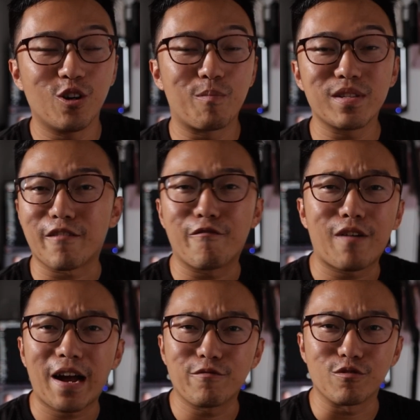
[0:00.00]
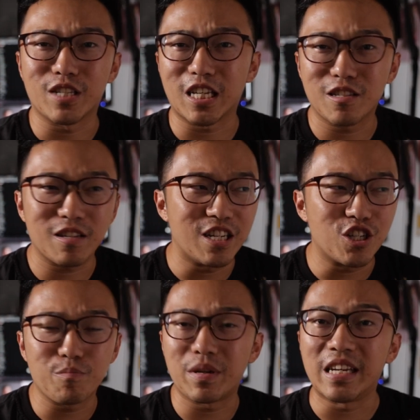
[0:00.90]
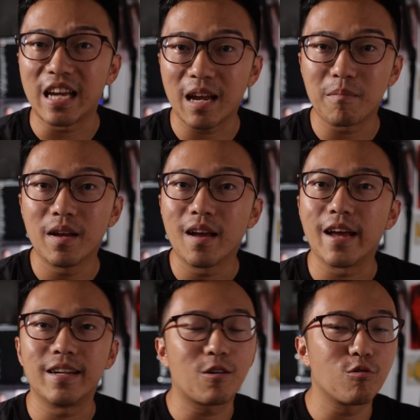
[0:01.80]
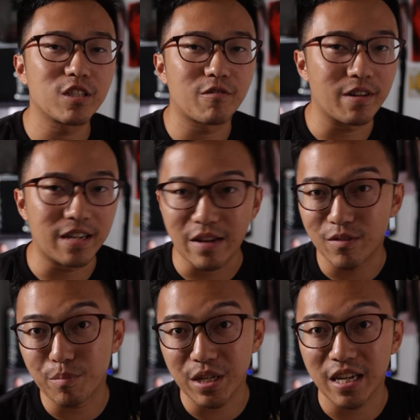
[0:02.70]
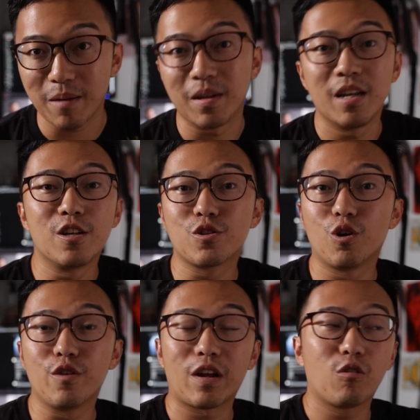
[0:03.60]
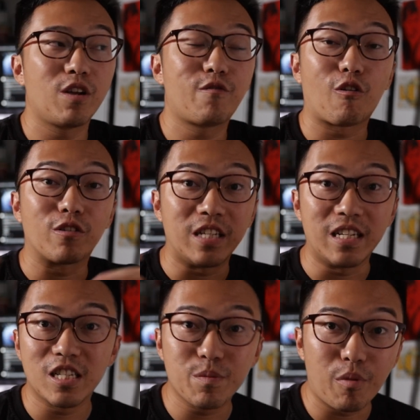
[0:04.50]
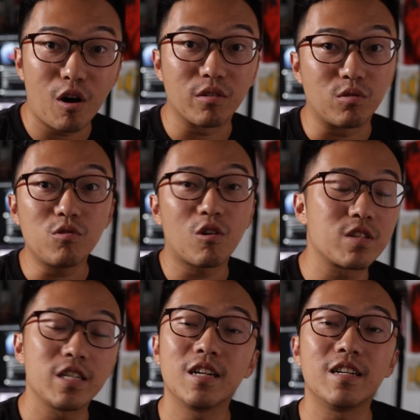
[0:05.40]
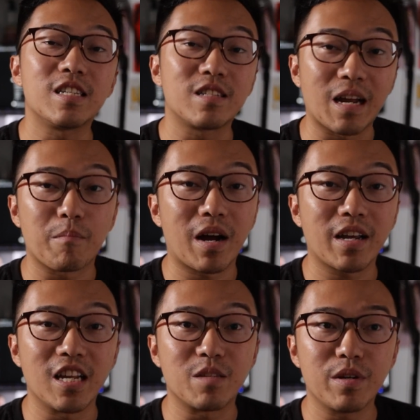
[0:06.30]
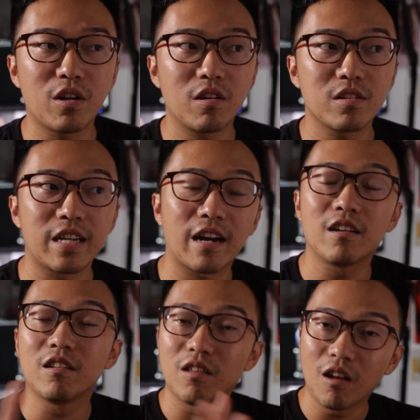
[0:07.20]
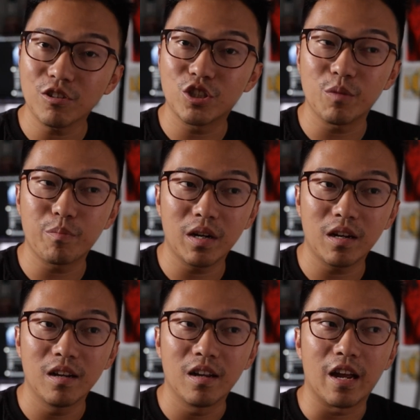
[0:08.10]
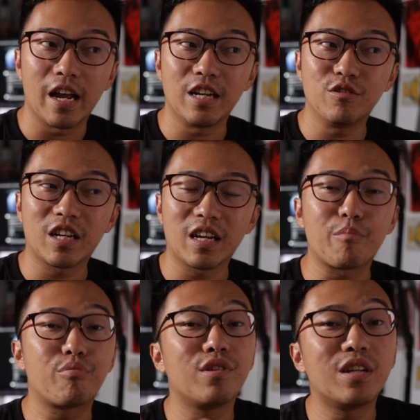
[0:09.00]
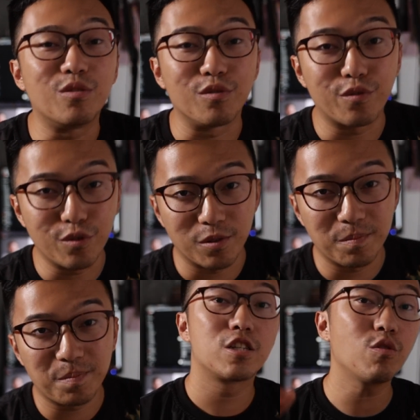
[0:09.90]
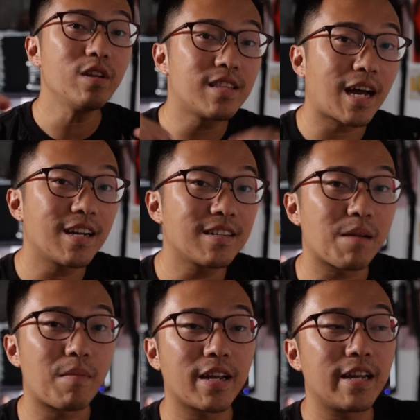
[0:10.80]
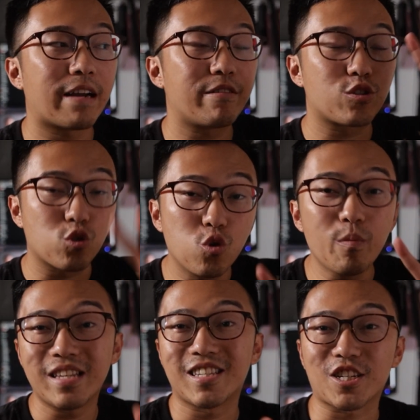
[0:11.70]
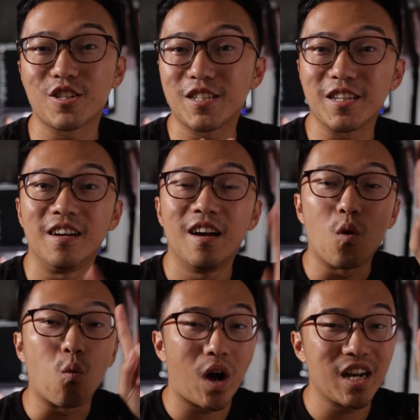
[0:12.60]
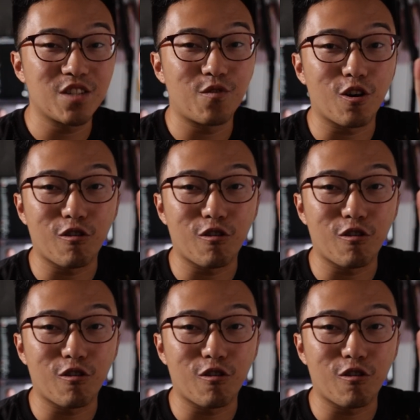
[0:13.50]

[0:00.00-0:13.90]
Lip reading: opens at 5 to 6-ish PM and it closes around 11 PM. So if you're looking for a dinner spot, do consider these night markets because they're a lot cheaper and you can get pretty good food. So in Da Nang Night Market, there is two main sections here. One is for